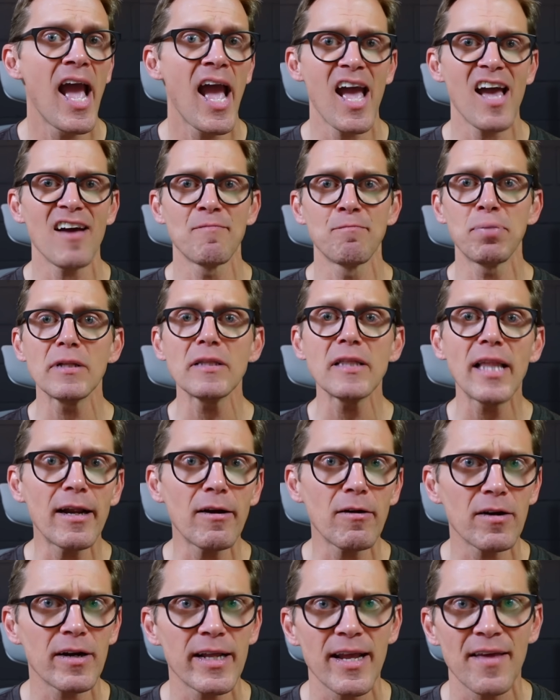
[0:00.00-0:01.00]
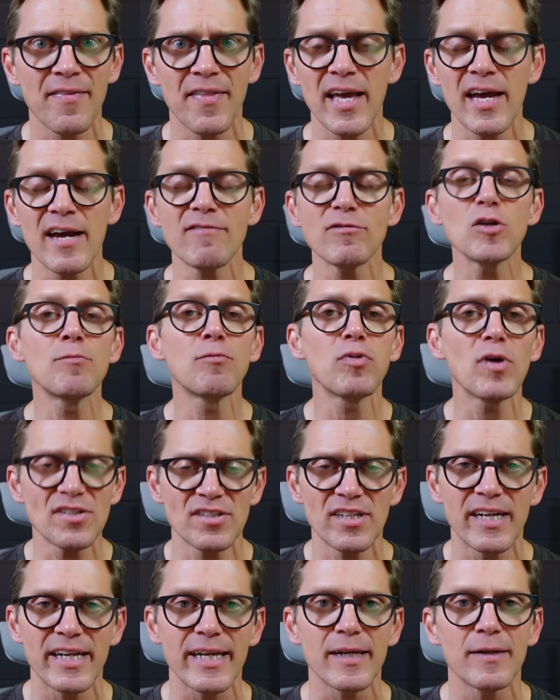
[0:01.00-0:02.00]
have polarity and they have
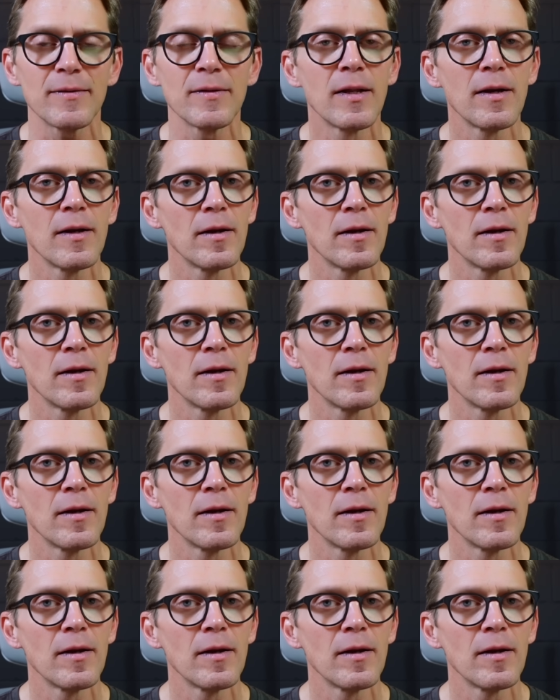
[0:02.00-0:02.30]
lubricity,